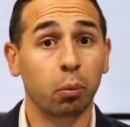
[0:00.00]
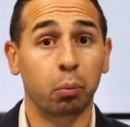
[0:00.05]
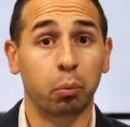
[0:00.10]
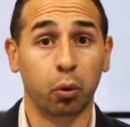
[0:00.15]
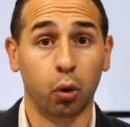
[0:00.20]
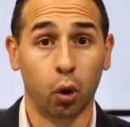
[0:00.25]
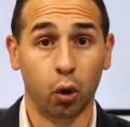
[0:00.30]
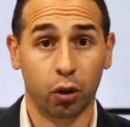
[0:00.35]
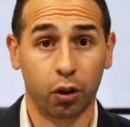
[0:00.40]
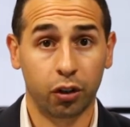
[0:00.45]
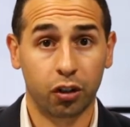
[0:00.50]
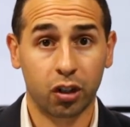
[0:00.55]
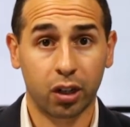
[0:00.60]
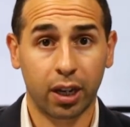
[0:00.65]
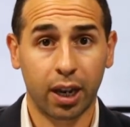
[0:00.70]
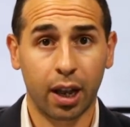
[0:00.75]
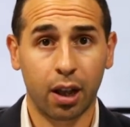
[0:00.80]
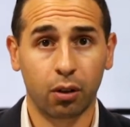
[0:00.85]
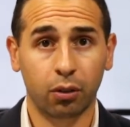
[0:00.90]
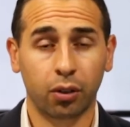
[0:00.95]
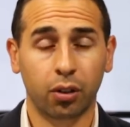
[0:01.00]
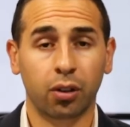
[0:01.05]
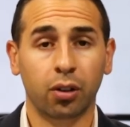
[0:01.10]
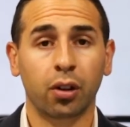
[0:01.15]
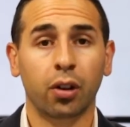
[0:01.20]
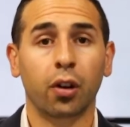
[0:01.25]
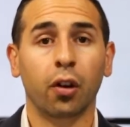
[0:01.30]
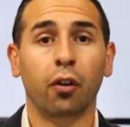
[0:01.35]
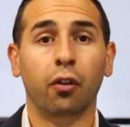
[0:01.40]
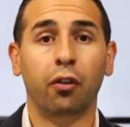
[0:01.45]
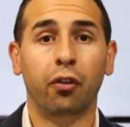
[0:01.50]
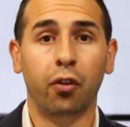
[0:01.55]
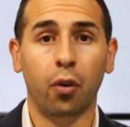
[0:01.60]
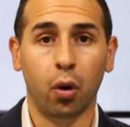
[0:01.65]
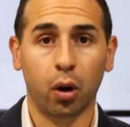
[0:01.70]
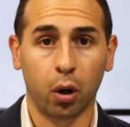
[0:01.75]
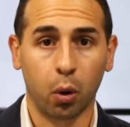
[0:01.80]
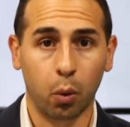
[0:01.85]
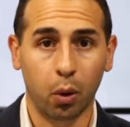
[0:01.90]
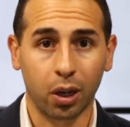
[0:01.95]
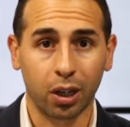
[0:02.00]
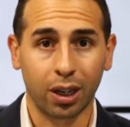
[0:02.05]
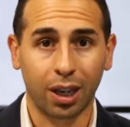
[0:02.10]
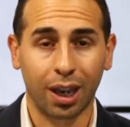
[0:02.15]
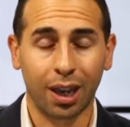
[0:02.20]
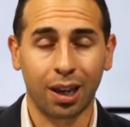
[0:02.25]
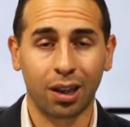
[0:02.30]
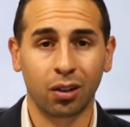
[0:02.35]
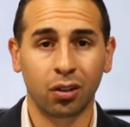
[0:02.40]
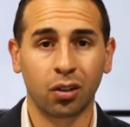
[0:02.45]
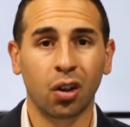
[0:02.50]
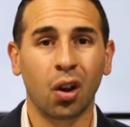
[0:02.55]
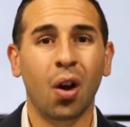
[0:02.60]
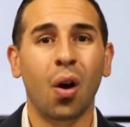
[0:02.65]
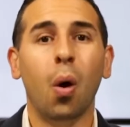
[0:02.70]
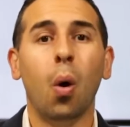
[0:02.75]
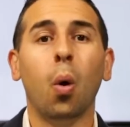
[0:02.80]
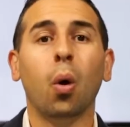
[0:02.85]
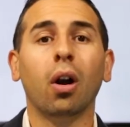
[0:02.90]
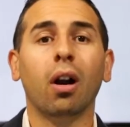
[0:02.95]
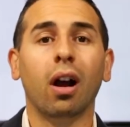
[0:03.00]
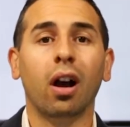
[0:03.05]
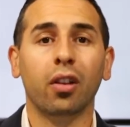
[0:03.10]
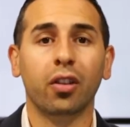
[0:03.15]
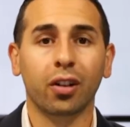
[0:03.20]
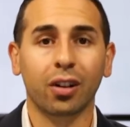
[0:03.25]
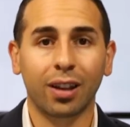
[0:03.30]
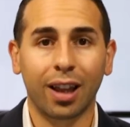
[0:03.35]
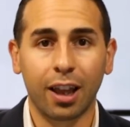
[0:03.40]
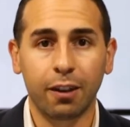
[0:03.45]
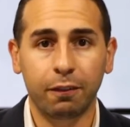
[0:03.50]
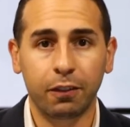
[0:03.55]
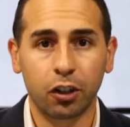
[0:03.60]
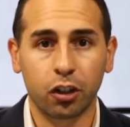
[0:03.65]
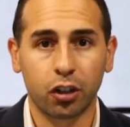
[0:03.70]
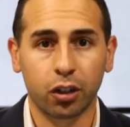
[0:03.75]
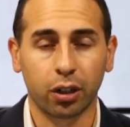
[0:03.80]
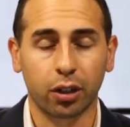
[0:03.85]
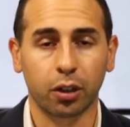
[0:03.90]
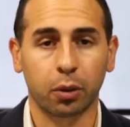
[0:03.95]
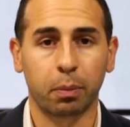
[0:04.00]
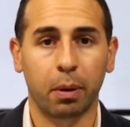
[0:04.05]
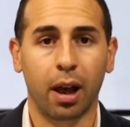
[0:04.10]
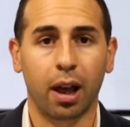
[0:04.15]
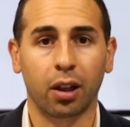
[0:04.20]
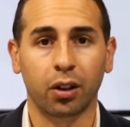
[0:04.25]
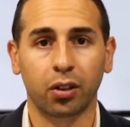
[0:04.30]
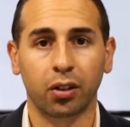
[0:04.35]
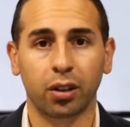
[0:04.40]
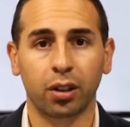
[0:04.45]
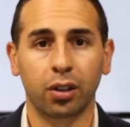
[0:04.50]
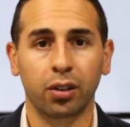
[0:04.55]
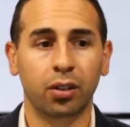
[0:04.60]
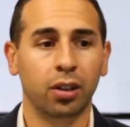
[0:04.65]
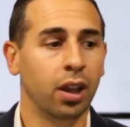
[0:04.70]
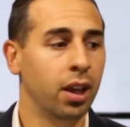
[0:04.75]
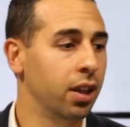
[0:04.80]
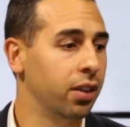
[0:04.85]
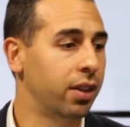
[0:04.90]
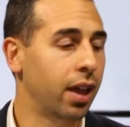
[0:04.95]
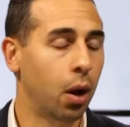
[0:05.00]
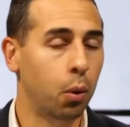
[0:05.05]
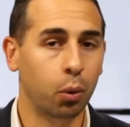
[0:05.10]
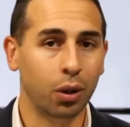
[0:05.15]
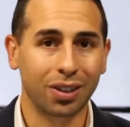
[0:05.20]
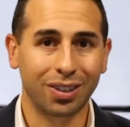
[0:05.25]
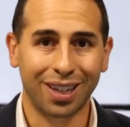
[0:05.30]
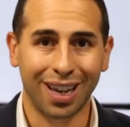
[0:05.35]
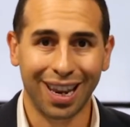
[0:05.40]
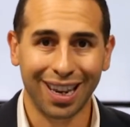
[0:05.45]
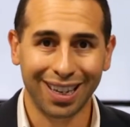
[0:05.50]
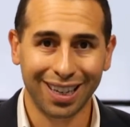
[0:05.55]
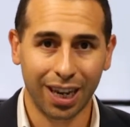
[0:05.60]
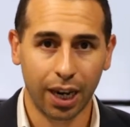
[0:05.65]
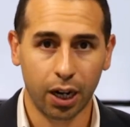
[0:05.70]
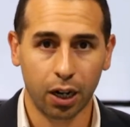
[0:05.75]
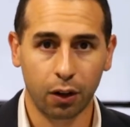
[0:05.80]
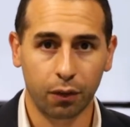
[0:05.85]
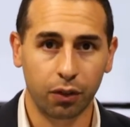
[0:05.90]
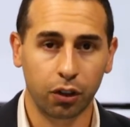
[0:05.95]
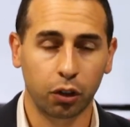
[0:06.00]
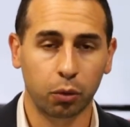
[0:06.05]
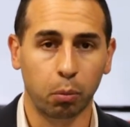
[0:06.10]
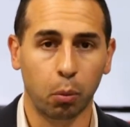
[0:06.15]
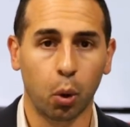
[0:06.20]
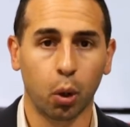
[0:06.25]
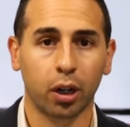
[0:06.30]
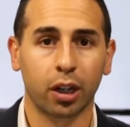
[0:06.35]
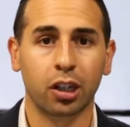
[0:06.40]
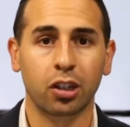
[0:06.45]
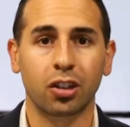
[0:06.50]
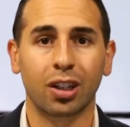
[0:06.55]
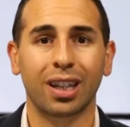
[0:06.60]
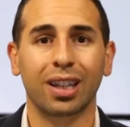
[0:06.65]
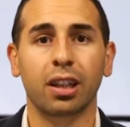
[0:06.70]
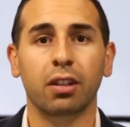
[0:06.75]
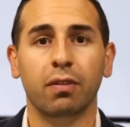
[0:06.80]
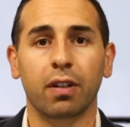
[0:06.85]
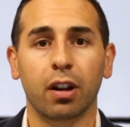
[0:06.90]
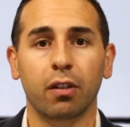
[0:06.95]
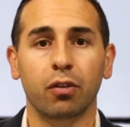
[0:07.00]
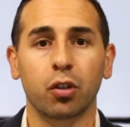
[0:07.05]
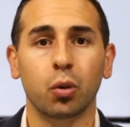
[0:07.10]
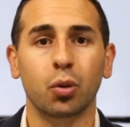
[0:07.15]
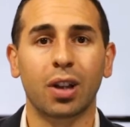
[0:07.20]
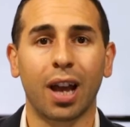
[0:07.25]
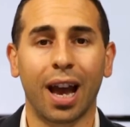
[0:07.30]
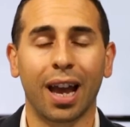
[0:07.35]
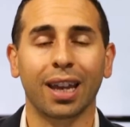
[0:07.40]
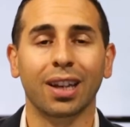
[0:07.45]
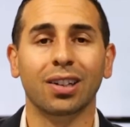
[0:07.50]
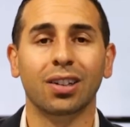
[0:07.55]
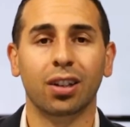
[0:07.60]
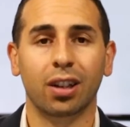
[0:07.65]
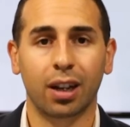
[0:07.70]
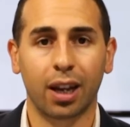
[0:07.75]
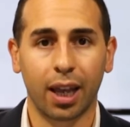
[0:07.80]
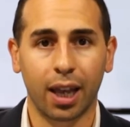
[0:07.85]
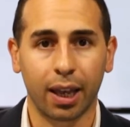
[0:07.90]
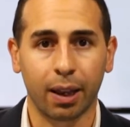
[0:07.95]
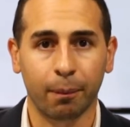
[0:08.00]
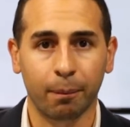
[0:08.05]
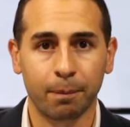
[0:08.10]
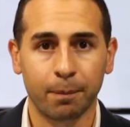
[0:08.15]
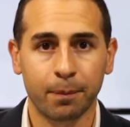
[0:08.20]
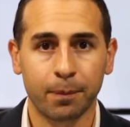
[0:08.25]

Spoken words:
brokerage accounts, 401ks, or other life insurance policies that would take care of this mortgage in the event of you dying today?